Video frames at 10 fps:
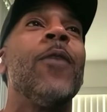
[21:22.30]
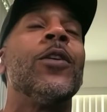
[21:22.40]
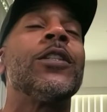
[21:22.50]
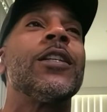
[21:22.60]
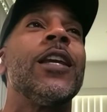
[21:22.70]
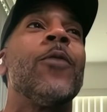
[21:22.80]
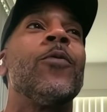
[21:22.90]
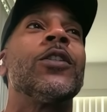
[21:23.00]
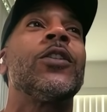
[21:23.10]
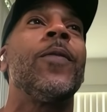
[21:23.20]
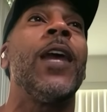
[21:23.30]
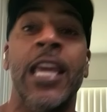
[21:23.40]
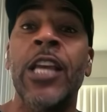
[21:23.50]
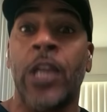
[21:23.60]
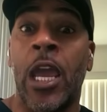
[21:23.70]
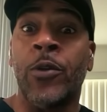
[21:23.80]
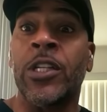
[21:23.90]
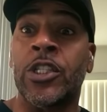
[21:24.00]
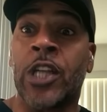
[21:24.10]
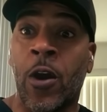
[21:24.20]
it was and he
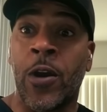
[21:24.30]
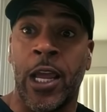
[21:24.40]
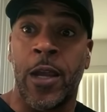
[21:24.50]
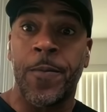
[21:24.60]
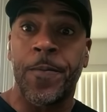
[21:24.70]
was an attorney.